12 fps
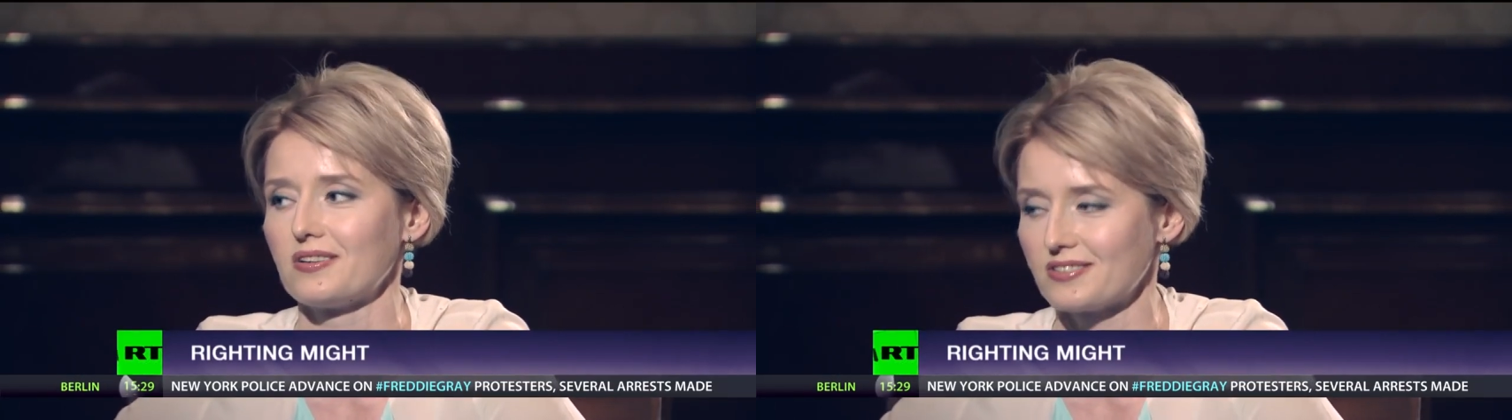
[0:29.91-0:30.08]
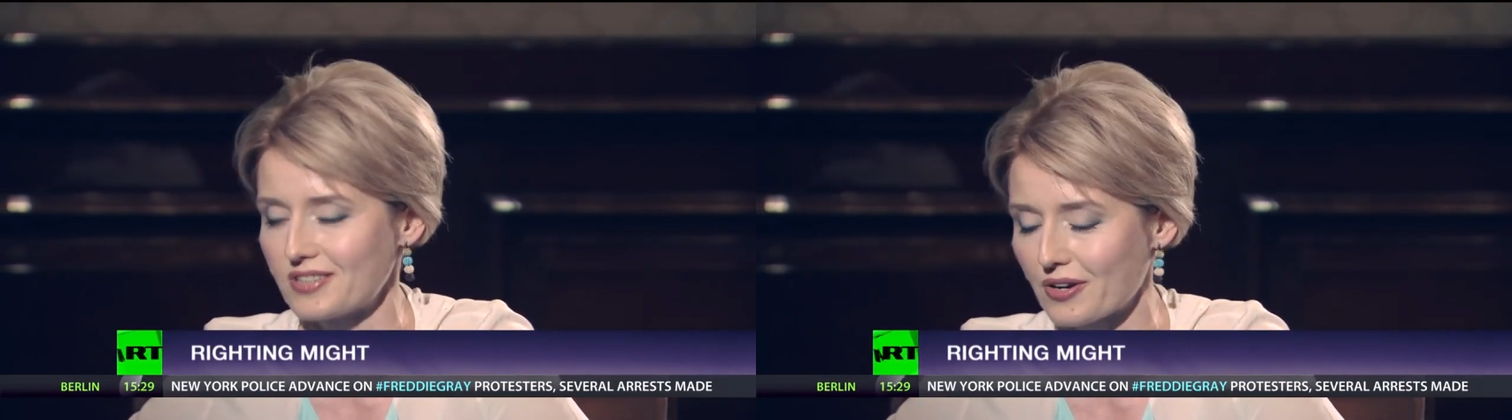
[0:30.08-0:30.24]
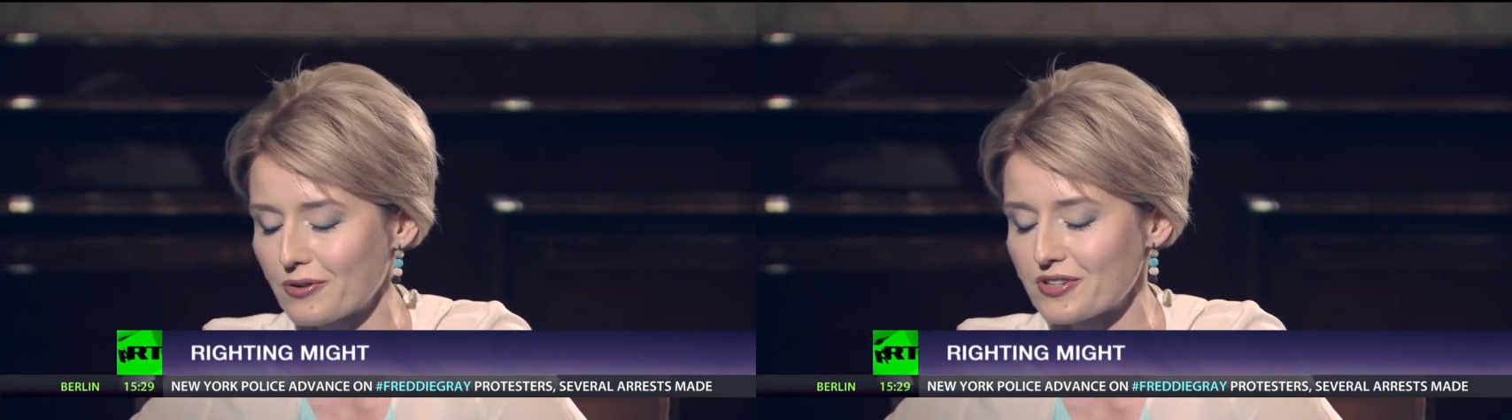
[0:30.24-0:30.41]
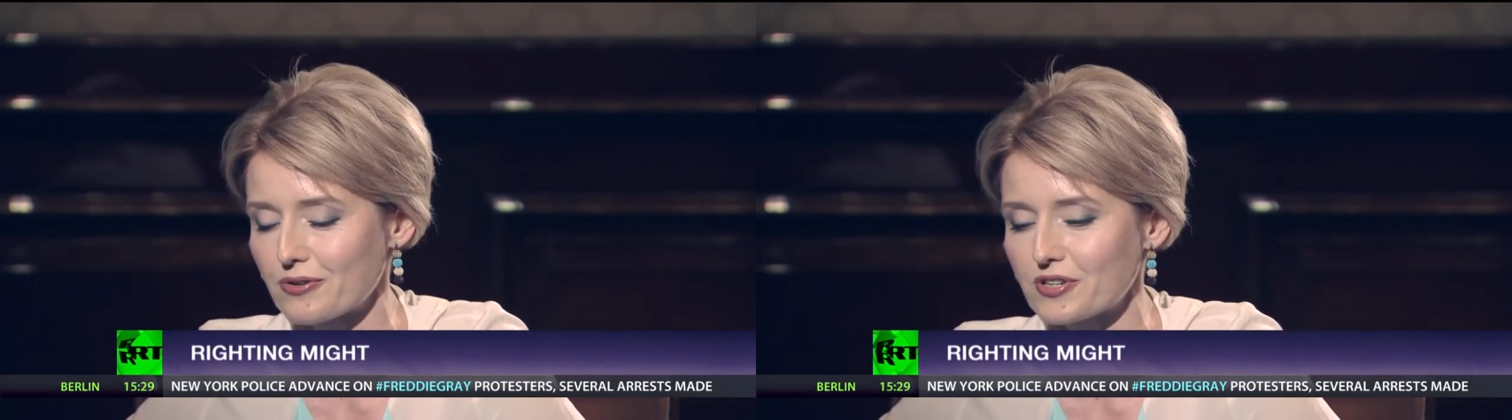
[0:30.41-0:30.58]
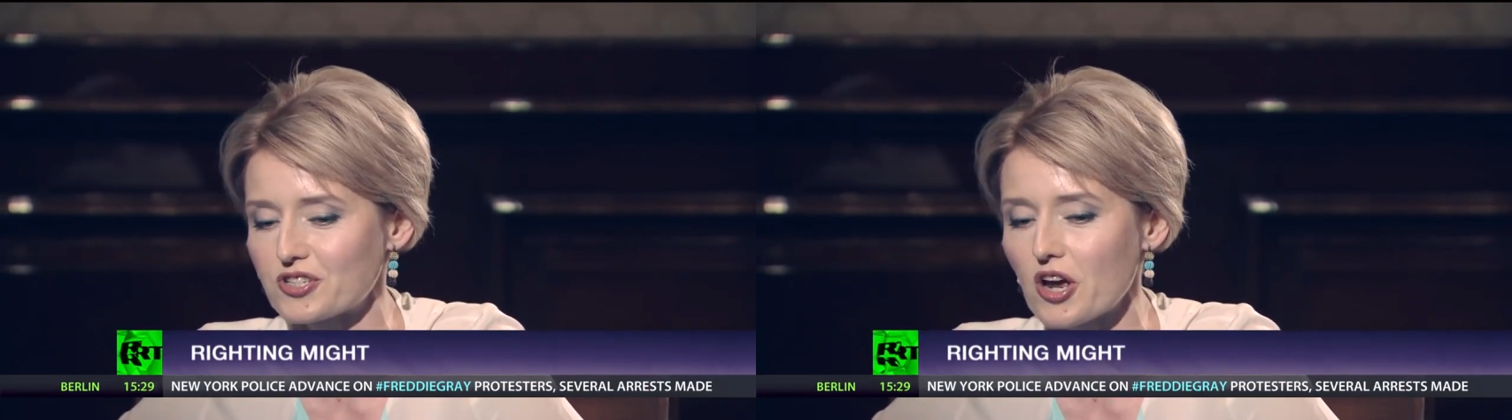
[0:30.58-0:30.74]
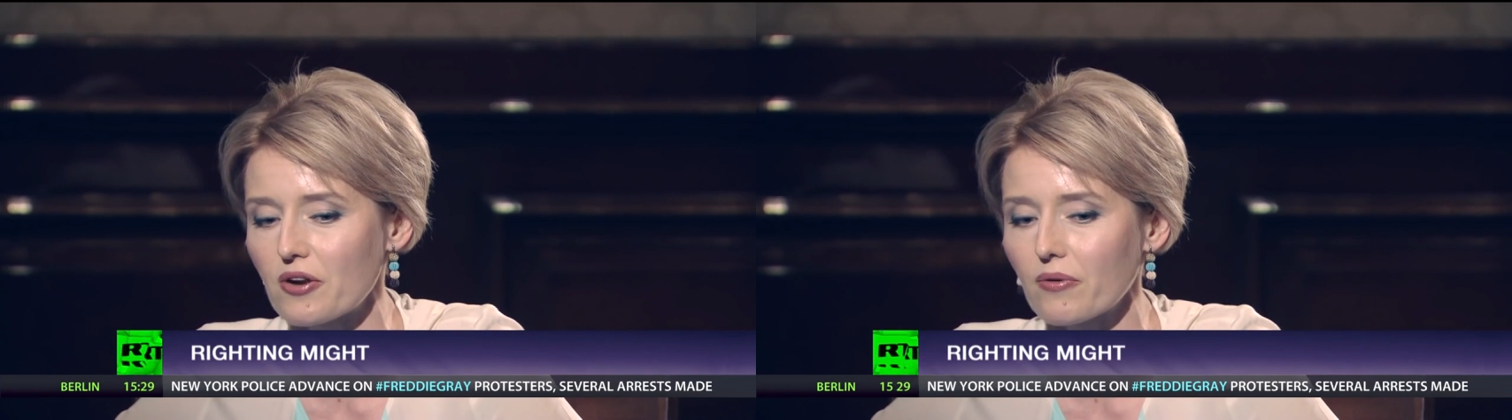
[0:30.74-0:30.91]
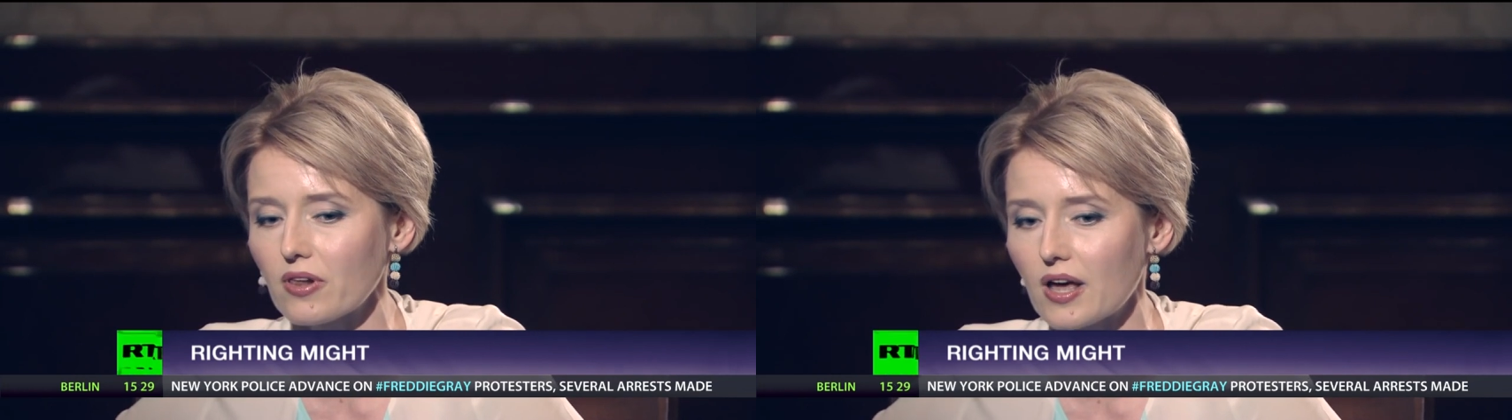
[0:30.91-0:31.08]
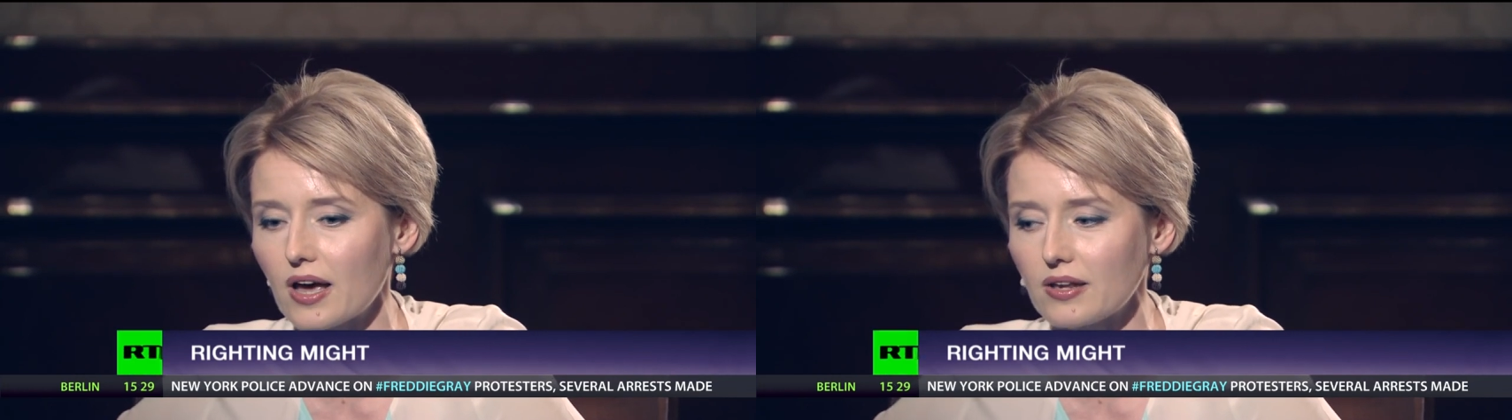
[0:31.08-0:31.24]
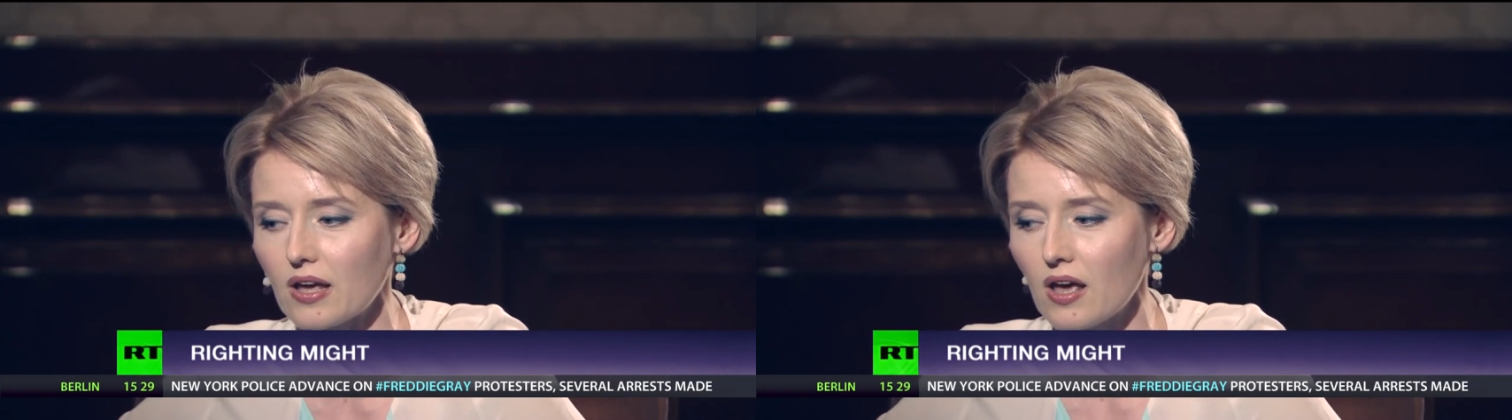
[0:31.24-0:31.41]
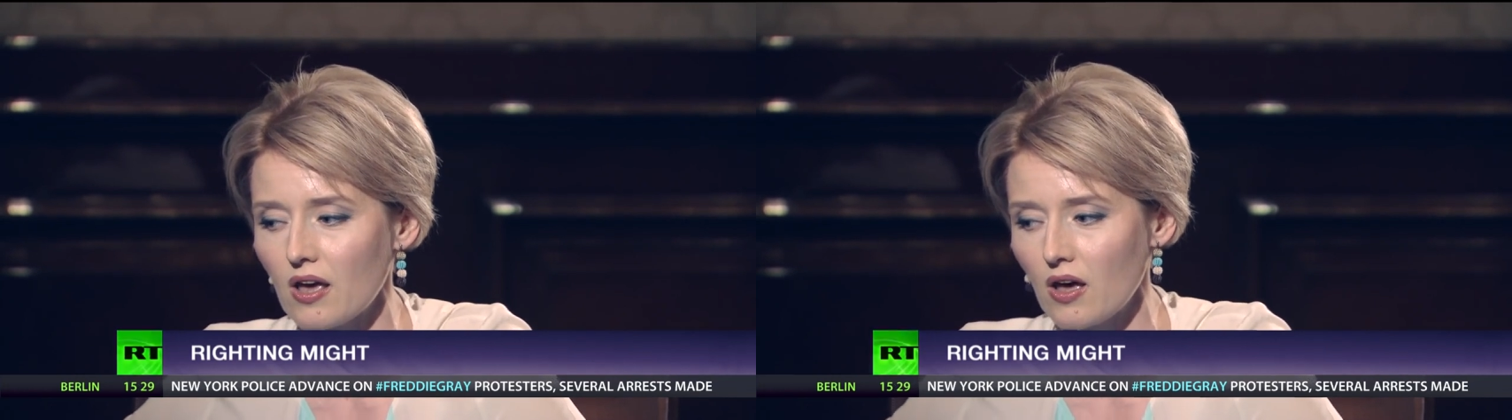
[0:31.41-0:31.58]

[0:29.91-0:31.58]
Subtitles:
Secretary General, and